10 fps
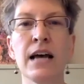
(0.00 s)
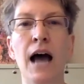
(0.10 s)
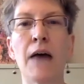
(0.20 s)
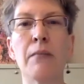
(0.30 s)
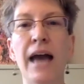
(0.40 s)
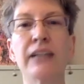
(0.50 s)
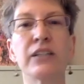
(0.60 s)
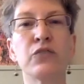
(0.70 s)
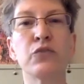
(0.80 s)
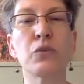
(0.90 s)
I'm
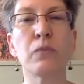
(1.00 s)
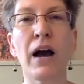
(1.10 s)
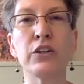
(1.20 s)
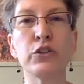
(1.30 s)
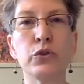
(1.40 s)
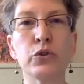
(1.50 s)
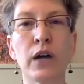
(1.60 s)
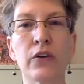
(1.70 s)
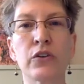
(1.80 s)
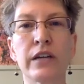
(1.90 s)
active with my UU
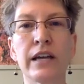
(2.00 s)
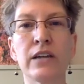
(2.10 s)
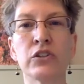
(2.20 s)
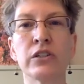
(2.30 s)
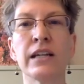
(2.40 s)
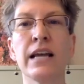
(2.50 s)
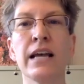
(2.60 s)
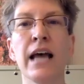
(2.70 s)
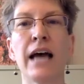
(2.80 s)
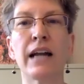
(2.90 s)
congregation,
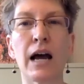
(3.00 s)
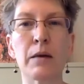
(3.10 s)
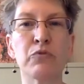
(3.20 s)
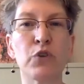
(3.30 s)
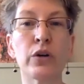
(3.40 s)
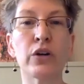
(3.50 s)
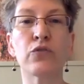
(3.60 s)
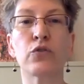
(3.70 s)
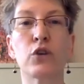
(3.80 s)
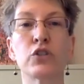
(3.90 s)
and I'm voting
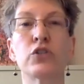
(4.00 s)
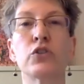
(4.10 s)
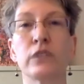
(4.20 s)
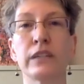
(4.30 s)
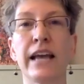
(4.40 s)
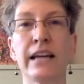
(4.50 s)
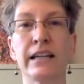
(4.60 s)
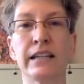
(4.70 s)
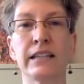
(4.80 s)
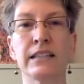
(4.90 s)
for a certain
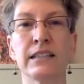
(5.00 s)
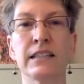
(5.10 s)
candidate.